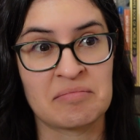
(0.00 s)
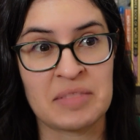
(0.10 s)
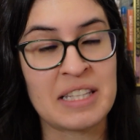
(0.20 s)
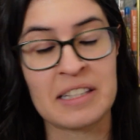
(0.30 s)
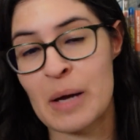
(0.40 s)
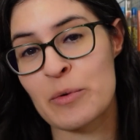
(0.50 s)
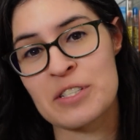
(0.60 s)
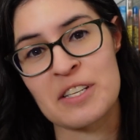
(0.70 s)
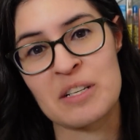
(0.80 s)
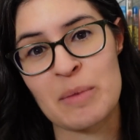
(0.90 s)
in the library
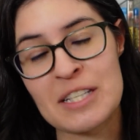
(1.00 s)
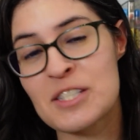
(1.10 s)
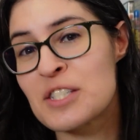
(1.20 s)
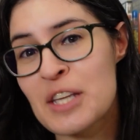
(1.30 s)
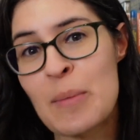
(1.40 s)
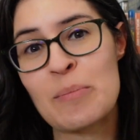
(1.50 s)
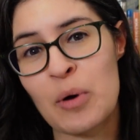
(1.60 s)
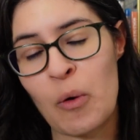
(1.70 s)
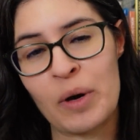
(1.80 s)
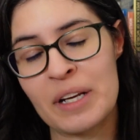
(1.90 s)
system at some
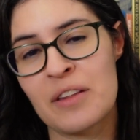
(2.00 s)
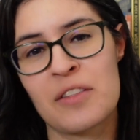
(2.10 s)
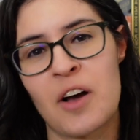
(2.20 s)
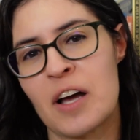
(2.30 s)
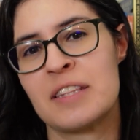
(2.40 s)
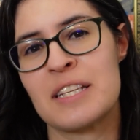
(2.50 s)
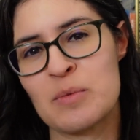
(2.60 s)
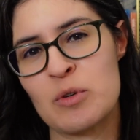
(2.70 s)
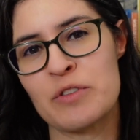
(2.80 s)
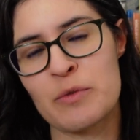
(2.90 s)
point thought this
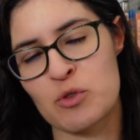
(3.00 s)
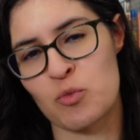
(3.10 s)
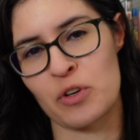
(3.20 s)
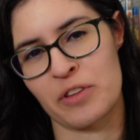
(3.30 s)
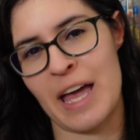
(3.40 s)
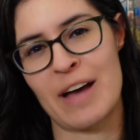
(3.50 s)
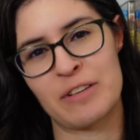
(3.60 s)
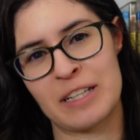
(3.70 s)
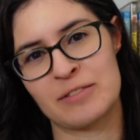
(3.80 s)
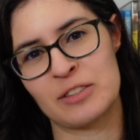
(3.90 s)
movie was worth
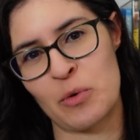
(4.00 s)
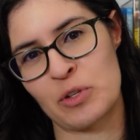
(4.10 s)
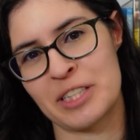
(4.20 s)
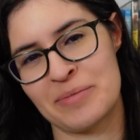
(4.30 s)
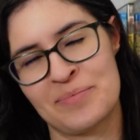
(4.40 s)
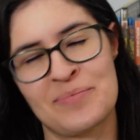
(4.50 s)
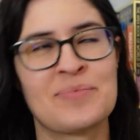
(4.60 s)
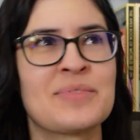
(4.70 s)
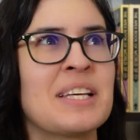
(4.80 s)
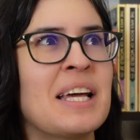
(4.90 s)
having locally.
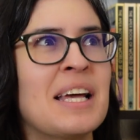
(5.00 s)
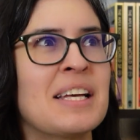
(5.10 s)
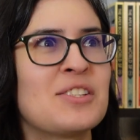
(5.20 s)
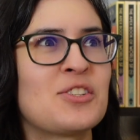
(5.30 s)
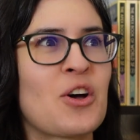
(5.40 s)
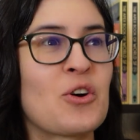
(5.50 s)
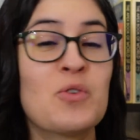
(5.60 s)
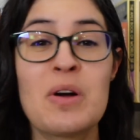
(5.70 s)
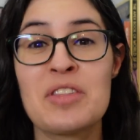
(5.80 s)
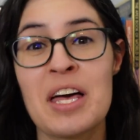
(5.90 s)
So
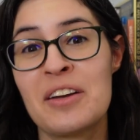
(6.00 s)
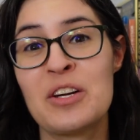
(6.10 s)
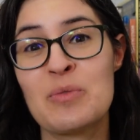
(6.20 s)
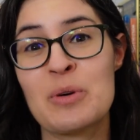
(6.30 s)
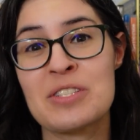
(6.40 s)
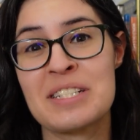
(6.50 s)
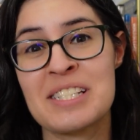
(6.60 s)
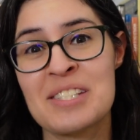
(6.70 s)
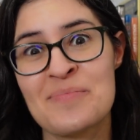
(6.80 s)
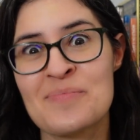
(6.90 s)
whoever that unknown person
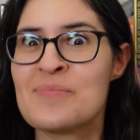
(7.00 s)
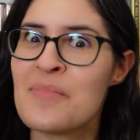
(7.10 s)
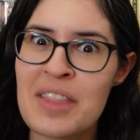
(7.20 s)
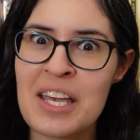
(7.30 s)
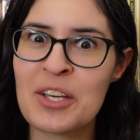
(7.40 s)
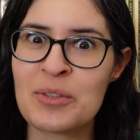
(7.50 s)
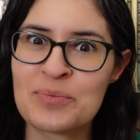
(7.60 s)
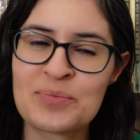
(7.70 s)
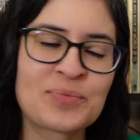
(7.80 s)
is, thank you.